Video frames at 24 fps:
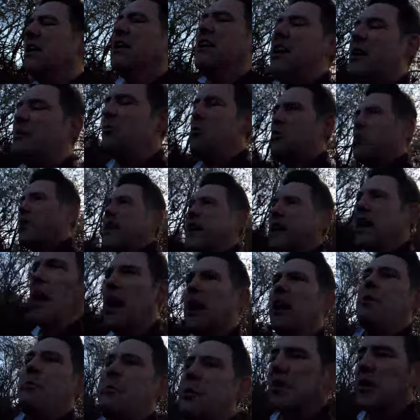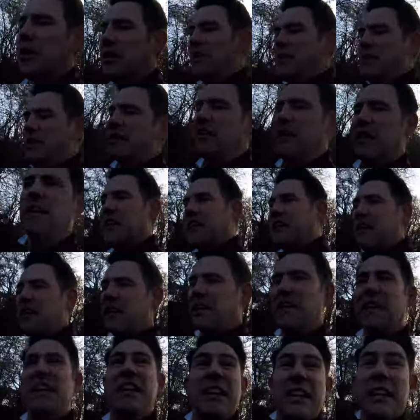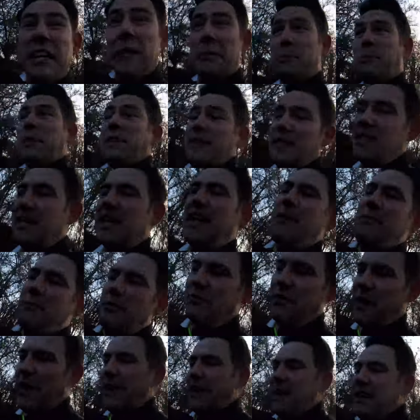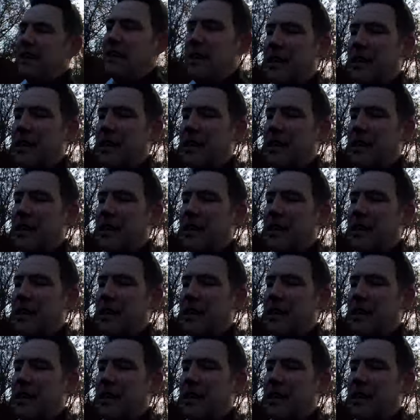I'm walking home, it's pissing down with rain.